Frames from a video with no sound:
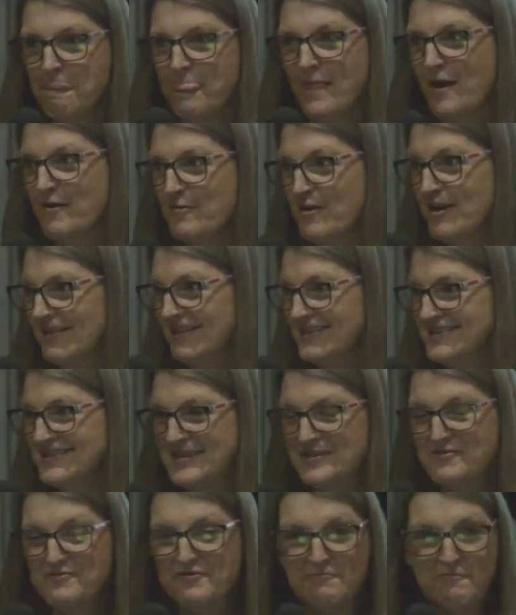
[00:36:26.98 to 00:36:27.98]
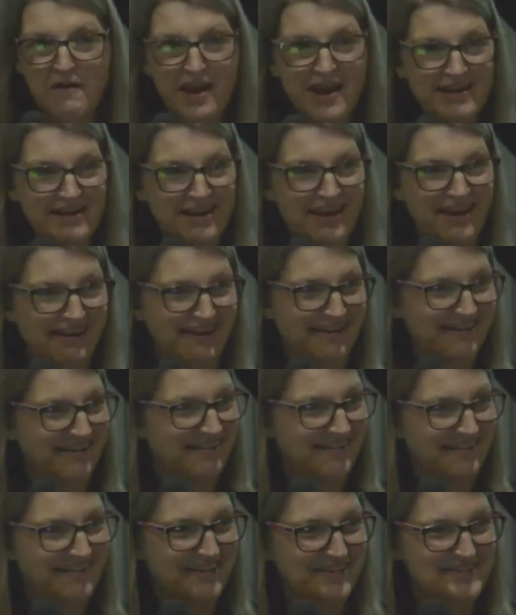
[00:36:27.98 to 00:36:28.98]
All right, let's see if you make it.
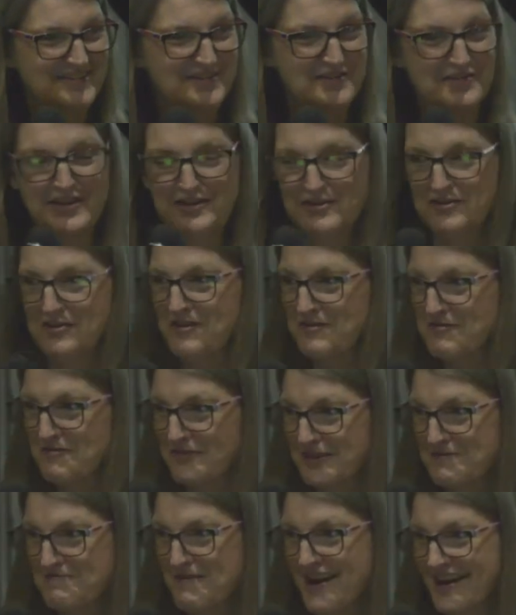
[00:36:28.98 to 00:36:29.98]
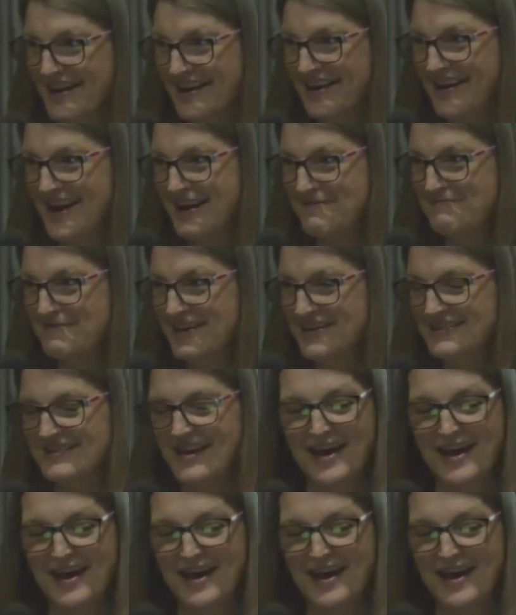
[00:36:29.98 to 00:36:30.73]
You think you're going to really make it in 8 minutes?